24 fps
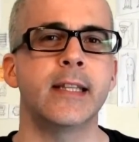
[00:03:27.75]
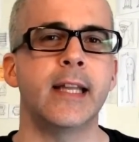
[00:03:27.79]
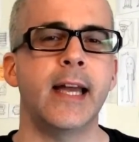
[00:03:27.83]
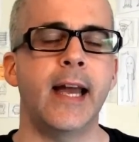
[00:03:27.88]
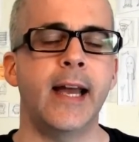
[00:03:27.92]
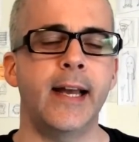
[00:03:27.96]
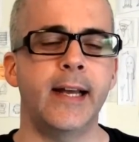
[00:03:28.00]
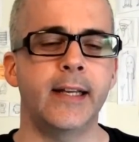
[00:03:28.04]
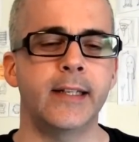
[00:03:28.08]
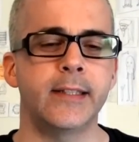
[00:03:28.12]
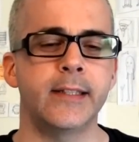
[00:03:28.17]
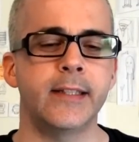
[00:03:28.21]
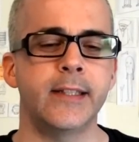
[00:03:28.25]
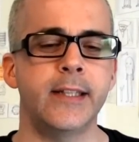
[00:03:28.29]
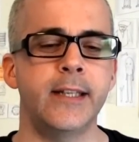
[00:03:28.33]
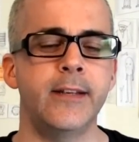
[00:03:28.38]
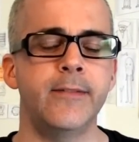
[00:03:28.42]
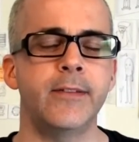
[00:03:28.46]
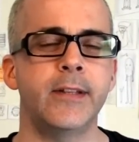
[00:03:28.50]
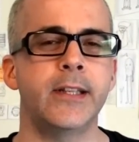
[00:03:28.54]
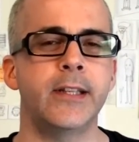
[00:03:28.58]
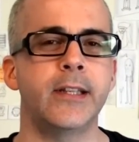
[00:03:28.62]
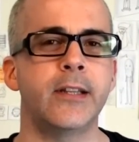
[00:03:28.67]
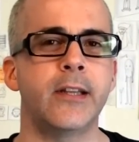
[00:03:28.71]
And
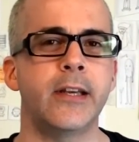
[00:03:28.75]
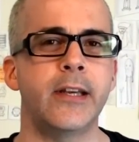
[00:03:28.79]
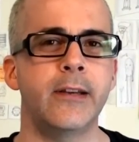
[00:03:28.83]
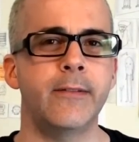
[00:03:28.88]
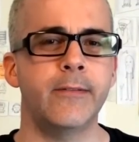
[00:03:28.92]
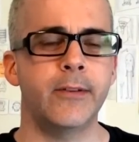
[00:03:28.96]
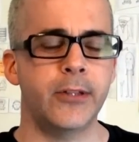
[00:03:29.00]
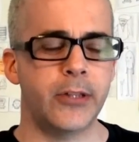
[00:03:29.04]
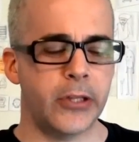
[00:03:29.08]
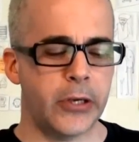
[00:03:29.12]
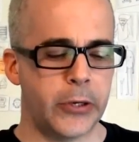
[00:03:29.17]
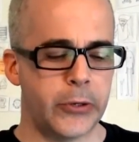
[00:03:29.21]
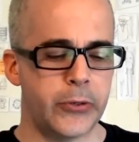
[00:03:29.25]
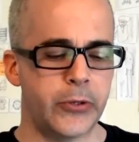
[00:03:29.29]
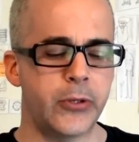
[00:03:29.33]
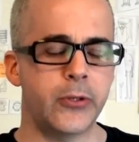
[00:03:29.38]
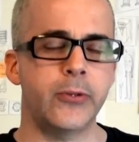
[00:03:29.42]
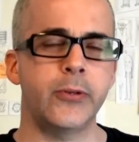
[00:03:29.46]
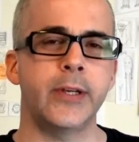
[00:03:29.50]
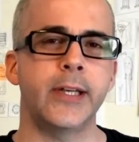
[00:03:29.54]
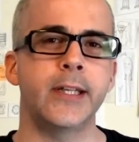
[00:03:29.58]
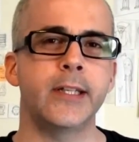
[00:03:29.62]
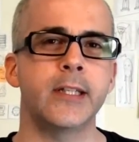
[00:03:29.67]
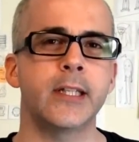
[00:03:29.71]
even though
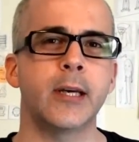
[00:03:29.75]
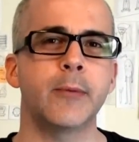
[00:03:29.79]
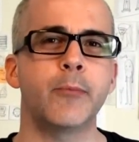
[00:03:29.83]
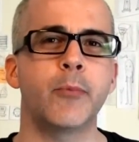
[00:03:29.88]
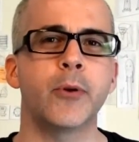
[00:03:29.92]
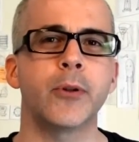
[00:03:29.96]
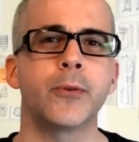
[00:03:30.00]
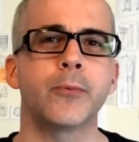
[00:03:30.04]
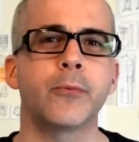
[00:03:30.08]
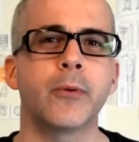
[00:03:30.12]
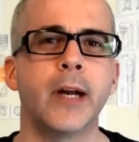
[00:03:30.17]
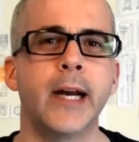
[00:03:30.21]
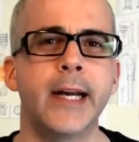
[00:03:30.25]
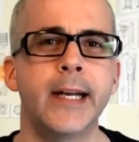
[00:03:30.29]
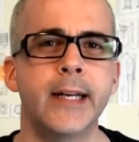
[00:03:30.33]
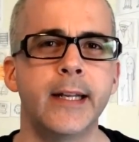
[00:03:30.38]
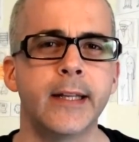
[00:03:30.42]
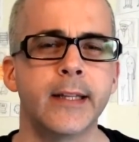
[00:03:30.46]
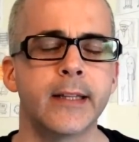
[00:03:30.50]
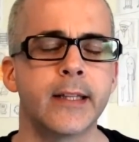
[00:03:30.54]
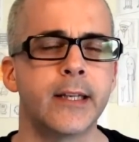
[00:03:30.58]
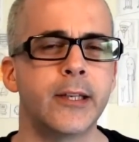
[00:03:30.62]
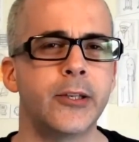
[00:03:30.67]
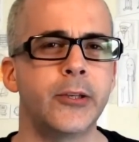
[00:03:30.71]
you end up with
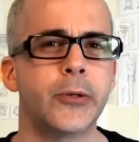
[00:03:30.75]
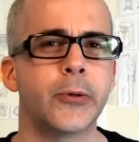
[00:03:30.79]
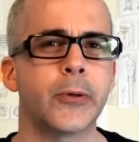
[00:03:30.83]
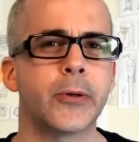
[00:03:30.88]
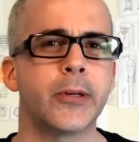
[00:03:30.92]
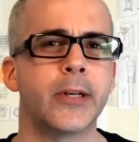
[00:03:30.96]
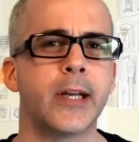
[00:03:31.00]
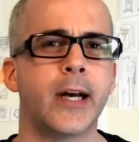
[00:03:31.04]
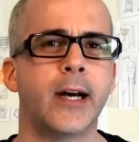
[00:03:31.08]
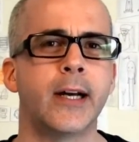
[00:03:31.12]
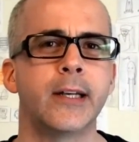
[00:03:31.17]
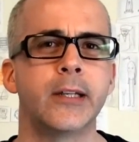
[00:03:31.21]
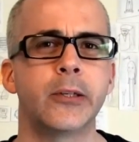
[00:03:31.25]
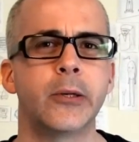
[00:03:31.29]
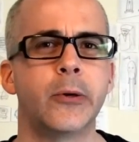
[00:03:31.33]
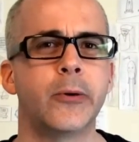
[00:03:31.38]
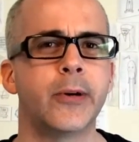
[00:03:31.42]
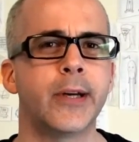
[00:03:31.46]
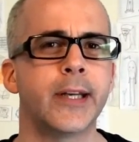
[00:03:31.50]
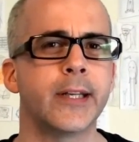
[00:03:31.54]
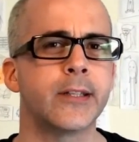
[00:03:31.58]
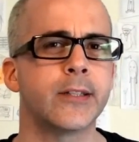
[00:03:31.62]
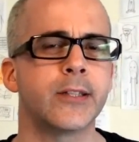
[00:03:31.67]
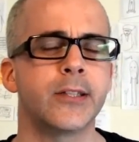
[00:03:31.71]
writing that you're not
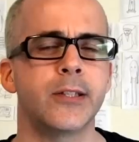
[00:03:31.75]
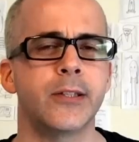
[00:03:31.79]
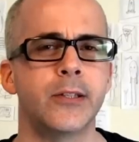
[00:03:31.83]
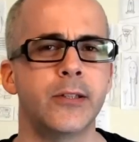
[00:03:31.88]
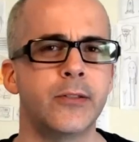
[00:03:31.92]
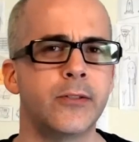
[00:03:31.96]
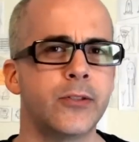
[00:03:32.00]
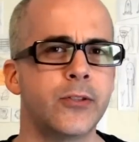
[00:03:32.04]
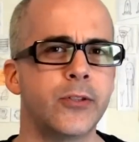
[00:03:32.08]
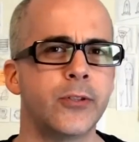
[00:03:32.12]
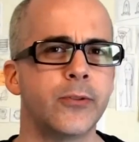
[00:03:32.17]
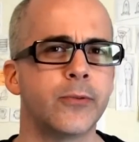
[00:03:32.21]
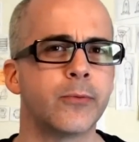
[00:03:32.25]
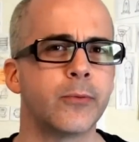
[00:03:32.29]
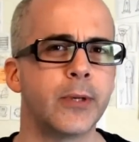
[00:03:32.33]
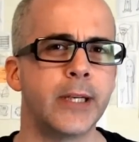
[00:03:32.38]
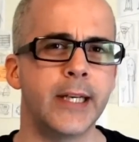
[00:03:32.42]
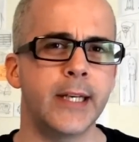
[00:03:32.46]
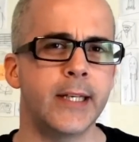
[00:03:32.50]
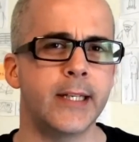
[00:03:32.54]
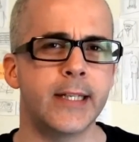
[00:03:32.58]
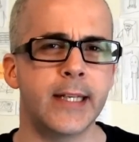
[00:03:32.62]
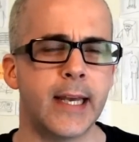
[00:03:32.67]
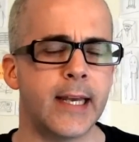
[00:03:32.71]
going to
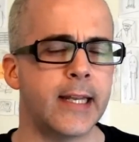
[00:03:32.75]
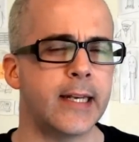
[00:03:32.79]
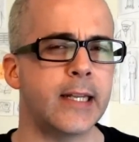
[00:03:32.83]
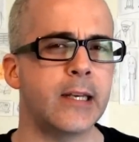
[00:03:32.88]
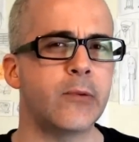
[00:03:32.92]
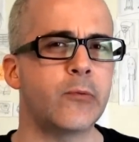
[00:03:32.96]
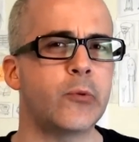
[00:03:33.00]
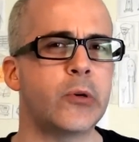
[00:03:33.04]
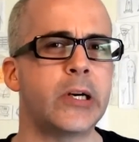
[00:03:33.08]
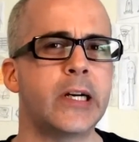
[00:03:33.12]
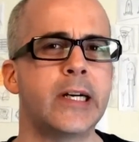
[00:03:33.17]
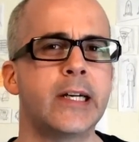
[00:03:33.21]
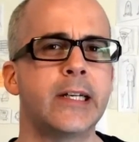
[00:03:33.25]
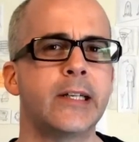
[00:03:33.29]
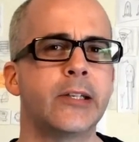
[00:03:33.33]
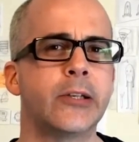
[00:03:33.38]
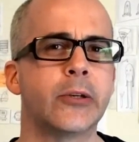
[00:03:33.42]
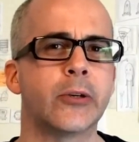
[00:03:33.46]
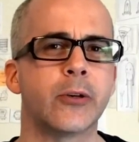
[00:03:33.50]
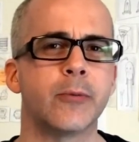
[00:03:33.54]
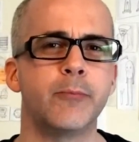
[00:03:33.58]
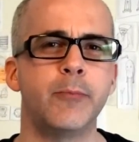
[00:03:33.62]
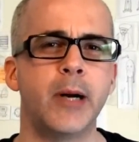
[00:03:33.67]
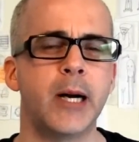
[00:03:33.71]
read to anyone
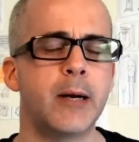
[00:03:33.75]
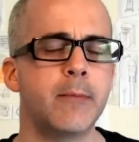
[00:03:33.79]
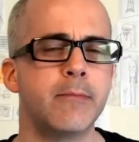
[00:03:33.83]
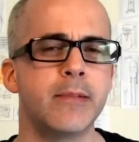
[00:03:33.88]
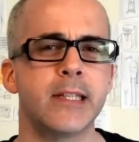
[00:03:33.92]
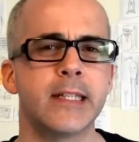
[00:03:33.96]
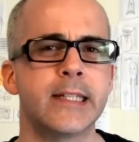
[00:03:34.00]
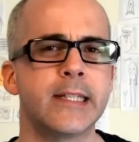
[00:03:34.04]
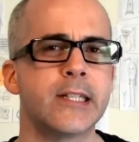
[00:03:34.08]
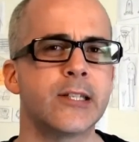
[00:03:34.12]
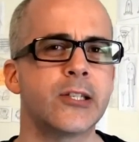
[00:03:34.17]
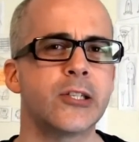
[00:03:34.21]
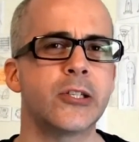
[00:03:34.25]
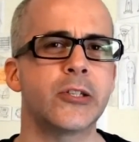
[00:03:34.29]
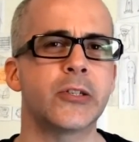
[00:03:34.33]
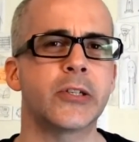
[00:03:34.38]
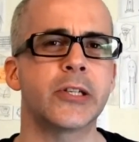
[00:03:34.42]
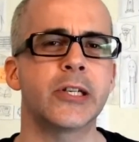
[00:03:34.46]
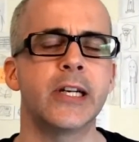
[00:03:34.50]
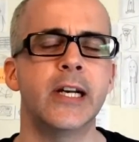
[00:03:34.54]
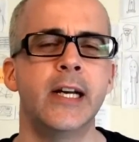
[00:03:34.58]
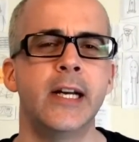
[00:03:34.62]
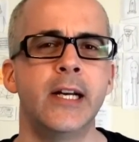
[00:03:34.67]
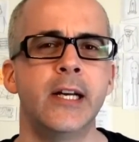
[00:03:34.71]
or publish,
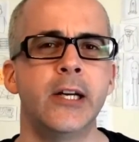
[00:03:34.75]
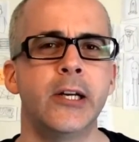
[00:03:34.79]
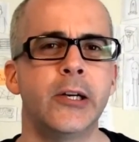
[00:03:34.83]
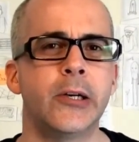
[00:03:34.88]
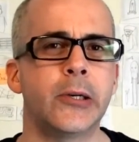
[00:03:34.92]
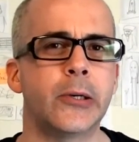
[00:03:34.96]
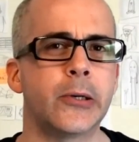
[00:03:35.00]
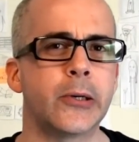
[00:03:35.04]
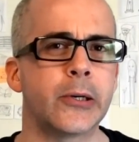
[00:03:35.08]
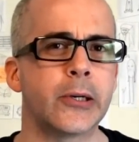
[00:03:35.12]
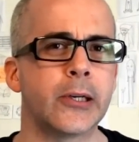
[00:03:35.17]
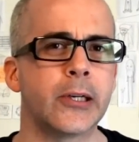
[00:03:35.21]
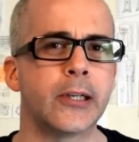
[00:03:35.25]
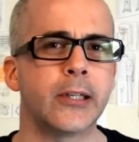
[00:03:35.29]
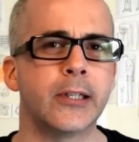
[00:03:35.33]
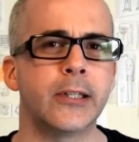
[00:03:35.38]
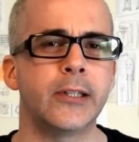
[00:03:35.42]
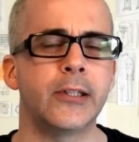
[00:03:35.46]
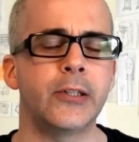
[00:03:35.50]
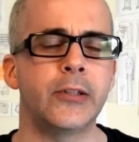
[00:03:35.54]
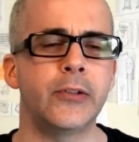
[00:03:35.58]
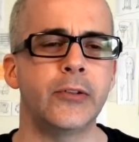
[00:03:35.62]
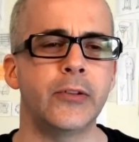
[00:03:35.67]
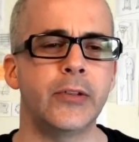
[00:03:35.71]
or
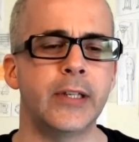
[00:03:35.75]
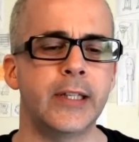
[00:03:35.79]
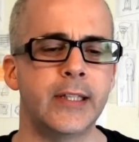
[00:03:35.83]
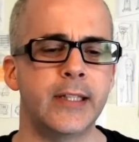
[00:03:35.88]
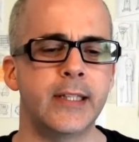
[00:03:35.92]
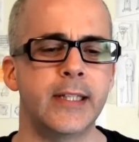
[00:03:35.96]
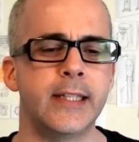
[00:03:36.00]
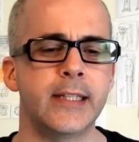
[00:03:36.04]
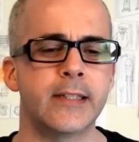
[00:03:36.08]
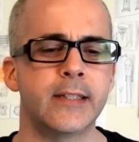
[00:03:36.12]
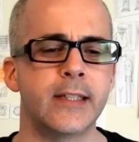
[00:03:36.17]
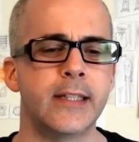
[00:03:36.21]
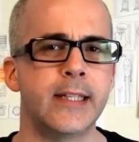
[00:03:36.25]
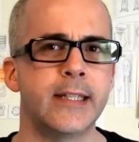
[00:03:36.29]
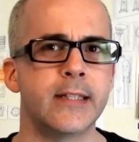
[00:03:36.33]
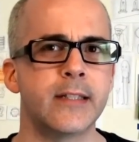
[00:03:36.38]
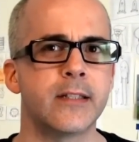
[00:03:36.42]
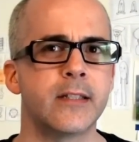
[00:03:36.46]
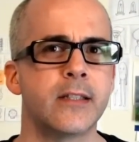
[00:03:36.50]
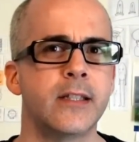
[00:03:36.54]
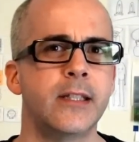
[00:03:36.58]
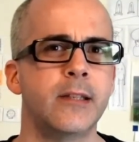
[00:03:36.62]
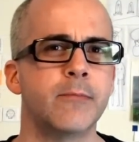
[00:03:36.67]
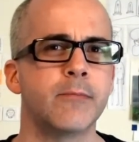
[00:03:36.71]
it
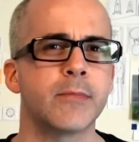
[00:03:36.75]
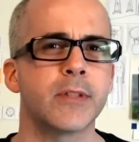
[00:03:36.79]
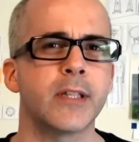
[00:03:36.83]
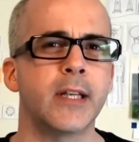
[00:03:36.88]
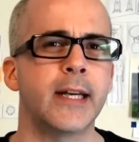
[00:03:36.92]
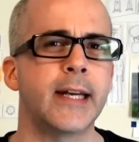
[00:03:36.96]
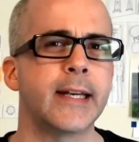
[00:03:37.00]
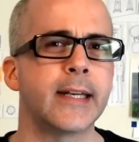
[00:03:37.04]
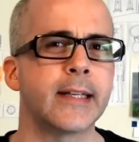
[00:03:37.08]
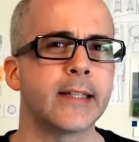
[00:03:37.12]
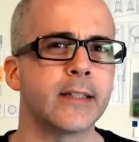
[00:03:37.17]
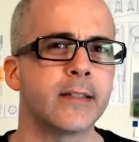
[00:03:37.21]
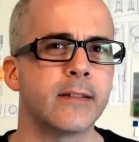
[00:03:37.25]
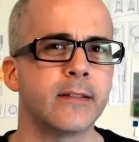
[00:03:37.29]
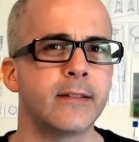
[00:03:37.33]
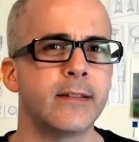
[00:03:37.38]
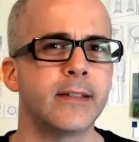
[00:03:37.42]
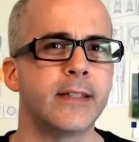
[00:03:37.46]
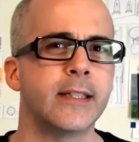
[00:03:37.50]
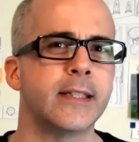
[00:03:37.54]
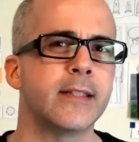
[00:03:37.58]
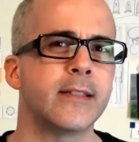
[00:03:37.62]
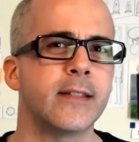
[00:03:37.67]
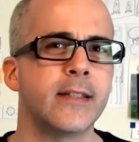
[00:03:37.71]
seems like
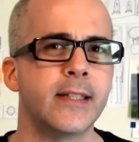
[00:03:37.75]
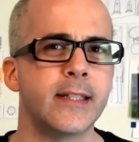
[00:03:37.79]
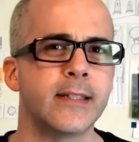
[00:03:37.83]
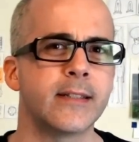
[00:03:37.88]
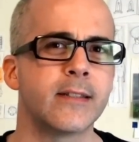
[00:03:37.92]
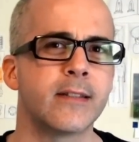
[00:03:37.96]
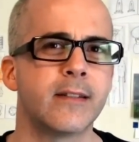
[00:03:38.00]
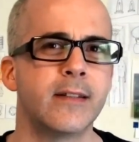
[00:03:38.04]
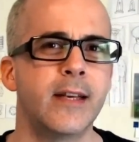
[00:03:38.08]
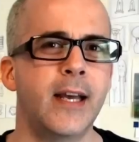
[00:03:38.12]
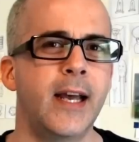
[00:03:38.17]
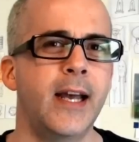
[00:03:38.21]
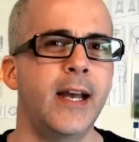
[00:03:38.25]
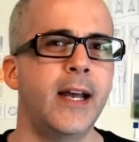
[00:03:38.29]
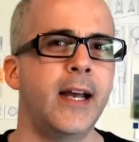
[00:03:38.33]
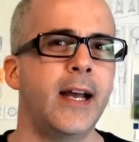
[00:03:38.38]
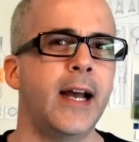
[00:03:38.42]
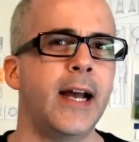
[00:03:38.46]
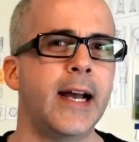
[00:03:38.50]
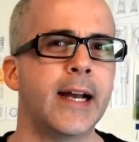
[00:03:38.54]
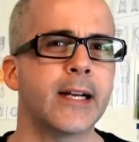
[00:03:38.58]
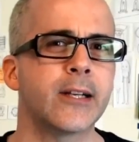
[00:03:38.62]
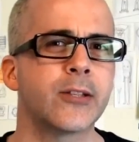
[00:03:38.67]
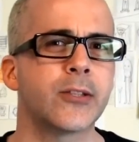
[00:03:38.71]
it's
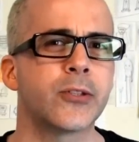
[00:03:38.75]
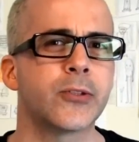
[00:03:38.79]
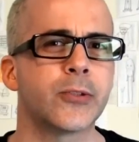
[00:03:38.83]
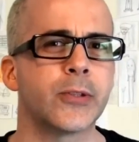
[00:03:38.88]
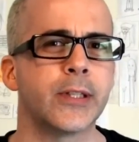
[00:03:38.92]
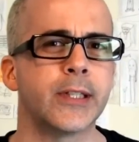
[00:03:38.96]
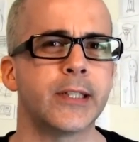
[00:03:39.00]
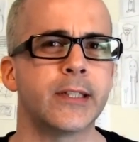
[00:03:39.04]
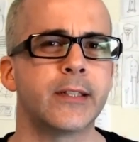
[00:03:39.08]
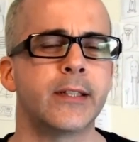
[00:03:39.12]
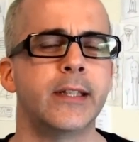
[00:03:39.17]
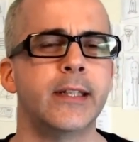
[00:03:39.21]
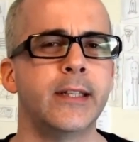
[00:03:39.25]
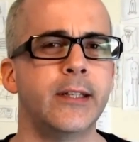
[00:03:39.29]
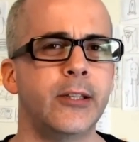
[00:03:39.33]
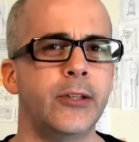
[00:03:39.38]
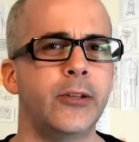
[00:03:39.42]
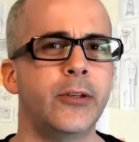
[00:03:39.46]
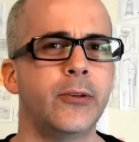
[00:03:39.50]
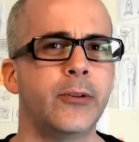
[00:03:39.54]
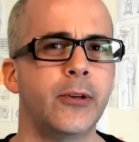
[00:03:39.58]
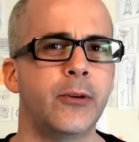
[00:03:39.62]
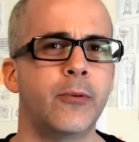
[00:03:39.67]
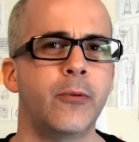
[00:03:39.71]
extra,
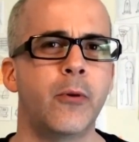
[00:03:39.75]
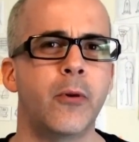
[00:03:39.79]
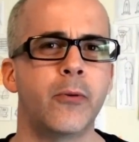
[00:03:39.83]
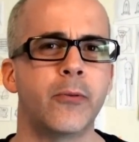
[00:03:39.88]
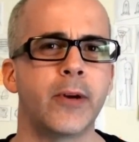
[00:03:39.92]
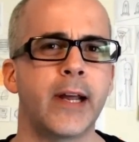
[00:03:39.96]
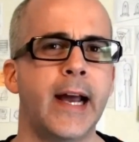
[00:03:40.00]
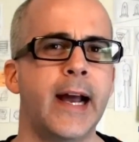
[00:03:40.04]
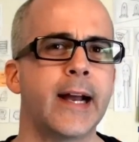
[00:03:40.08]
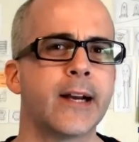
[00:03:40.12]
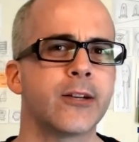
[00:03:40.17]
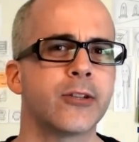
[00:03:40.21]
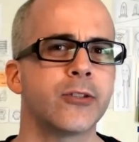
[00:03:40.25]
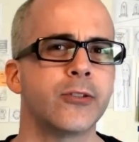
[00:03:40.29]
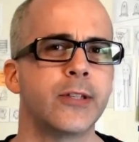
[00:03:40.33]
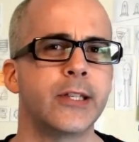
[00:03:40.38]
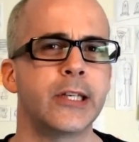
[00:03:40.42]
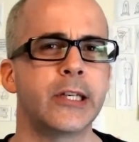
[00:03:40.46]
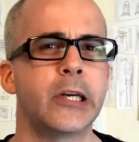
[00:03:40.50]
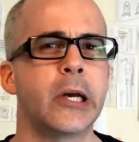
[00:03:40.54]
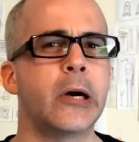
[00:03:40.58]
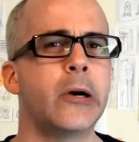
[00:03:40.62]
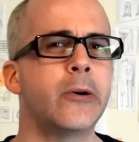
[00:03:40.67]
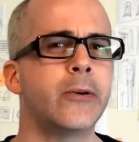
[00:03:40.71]
it won't actually
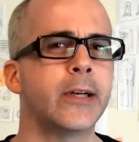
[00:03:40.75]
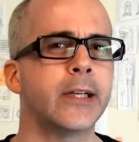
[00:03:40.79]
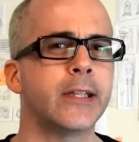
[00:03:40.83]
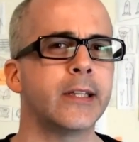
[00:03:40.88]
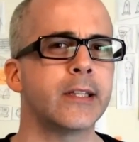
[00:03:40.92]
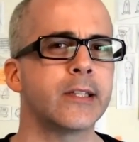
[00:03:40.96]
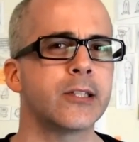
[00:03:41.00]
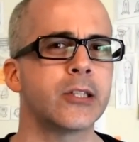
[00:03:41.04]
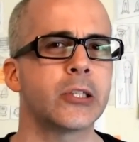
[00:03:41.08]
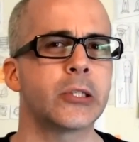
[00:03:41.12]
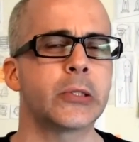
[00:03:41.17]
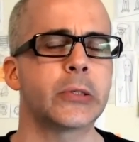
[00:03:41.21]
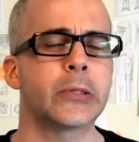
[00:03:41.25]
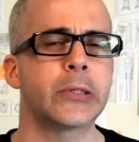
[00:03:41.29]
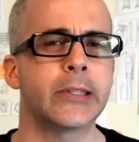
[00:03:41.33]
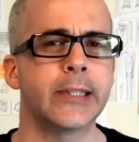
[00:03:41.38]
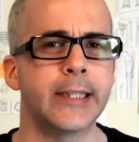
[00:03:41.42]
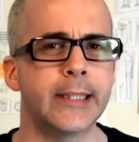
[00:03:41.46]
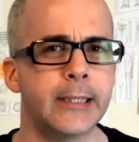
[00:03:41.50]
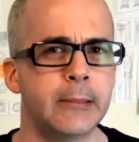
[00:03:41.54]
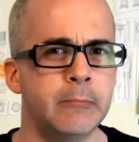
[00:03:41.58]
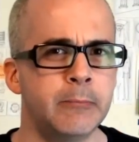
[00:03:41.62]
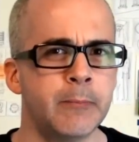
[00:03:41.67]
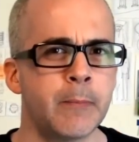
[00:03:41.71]
go in the
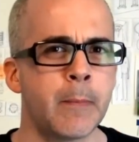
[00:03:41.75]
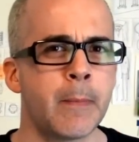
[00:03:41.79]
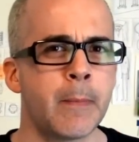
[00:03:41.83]
story,